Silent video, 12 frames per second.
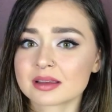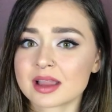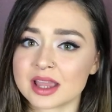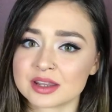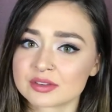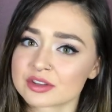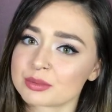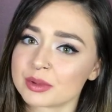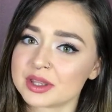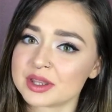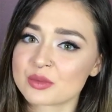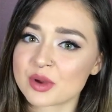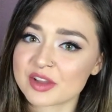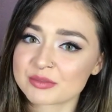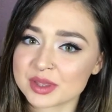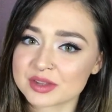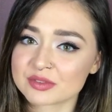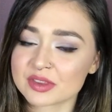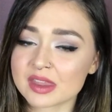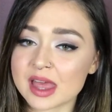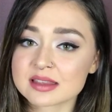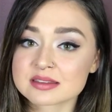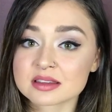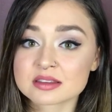kind of explaining where I've been for the
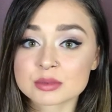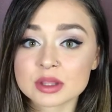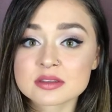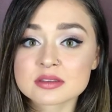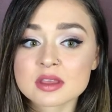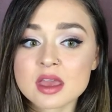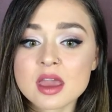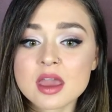last 6 months.